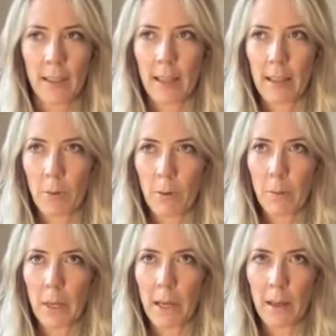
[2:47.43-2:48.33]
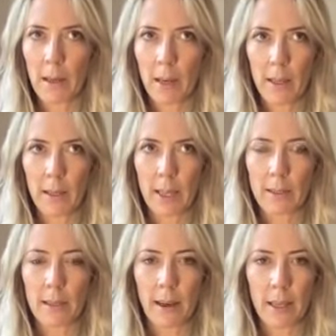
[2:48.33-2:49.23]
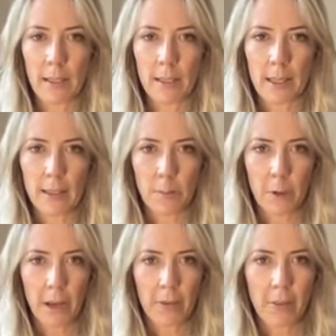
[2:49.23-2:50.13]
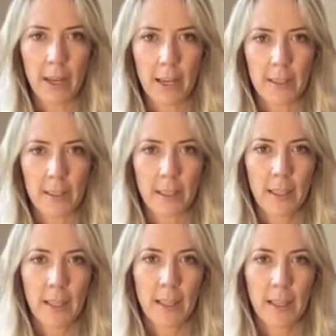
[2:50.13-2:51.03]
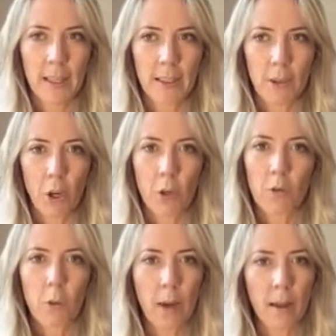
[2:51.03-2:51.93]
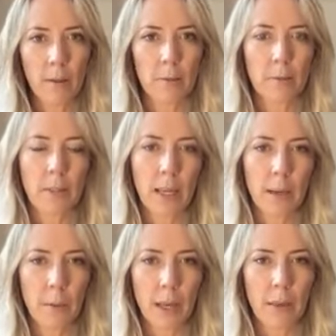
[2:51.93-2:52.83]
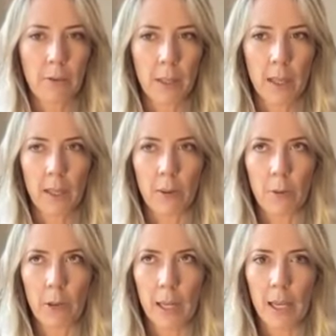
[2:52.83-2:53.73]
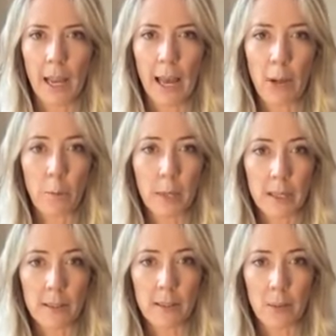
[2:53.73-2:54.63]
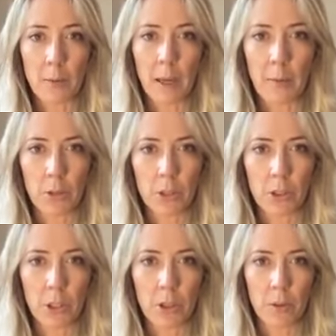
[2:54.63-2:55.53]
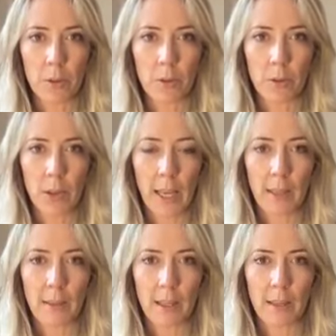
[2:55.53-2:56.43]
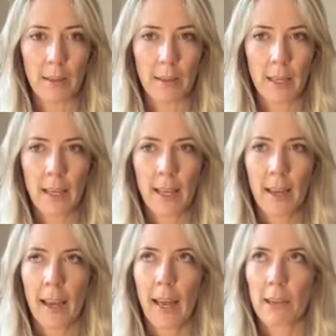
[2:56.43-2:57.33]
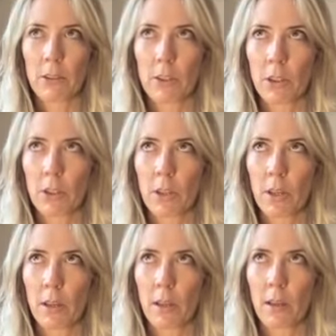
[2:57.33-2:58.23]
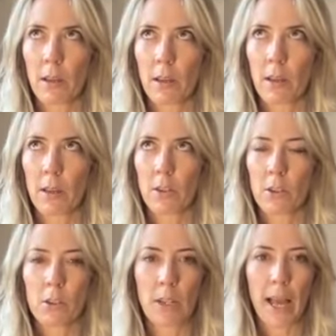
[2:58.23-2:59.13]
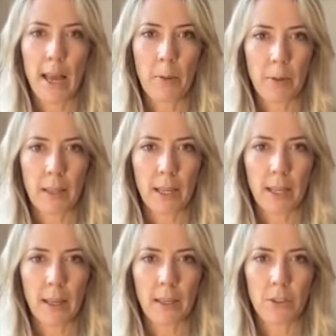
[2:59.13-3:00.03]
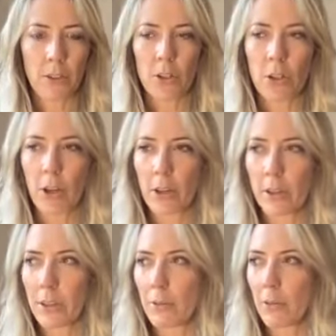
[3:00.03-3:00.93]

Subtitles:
I think with me, I get anxiety as part of that, like overwhelm, and feeling really helpless to be able to do anything. And just apathy, like just not